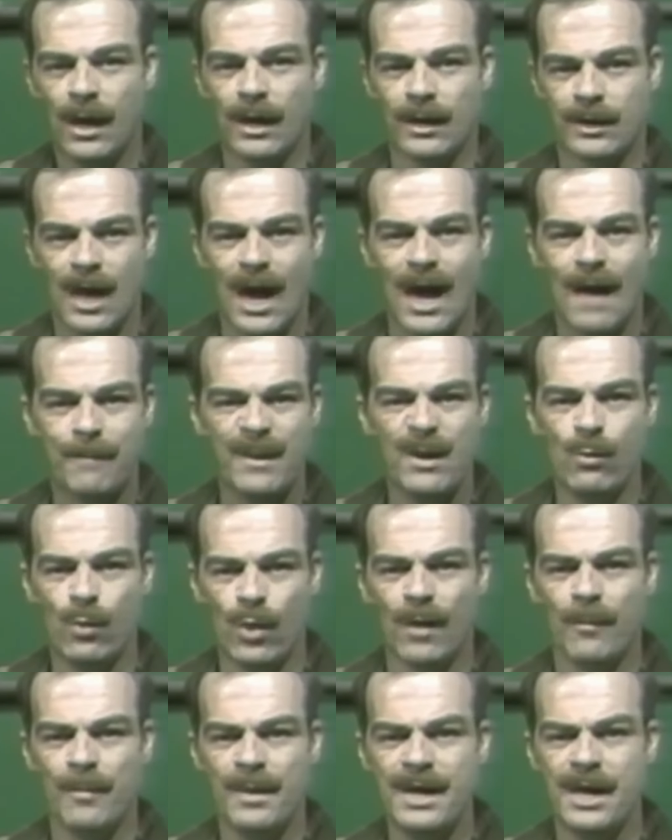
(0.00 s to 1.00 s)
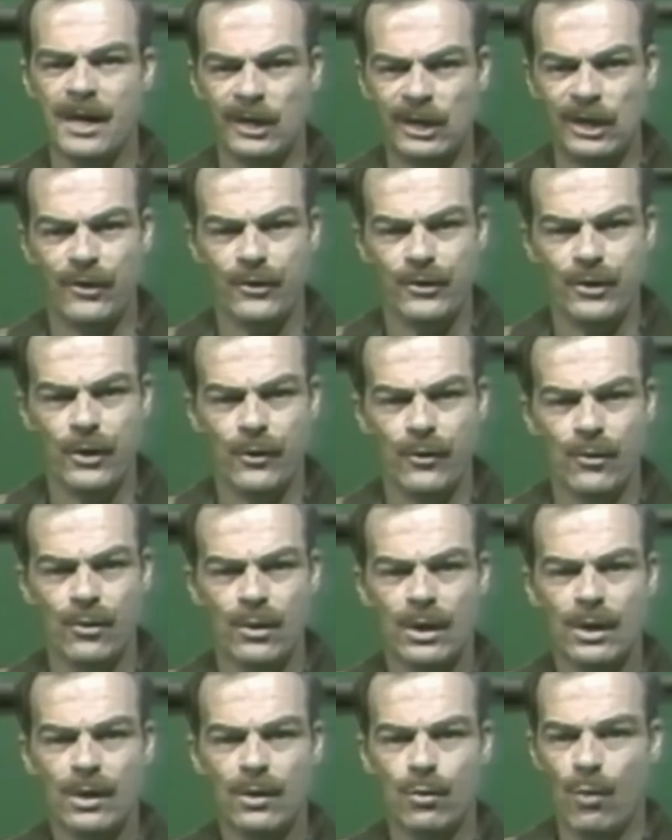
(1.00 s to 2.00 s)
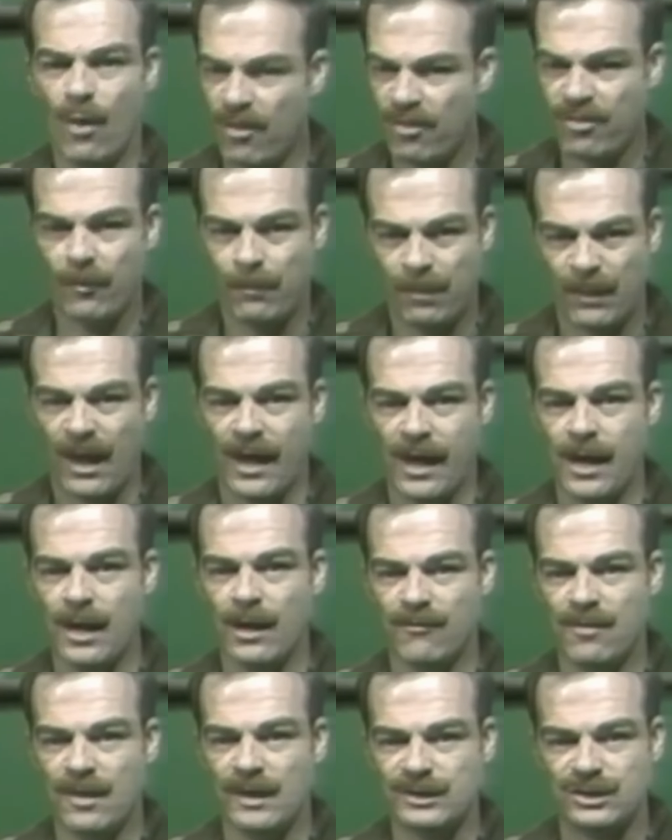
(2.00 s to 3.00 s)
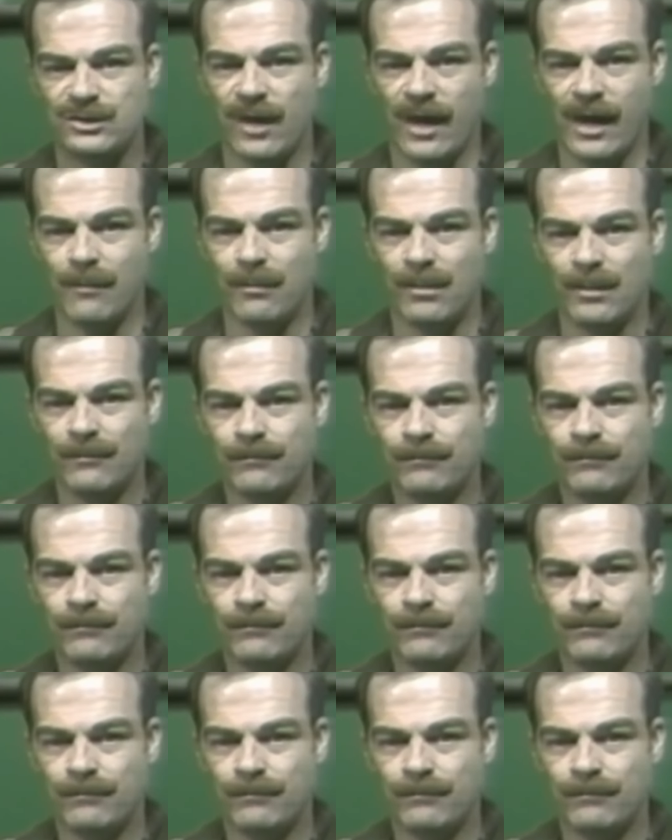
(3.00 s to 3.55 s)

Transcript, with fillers: A copy will be issued you with the playing of this tape.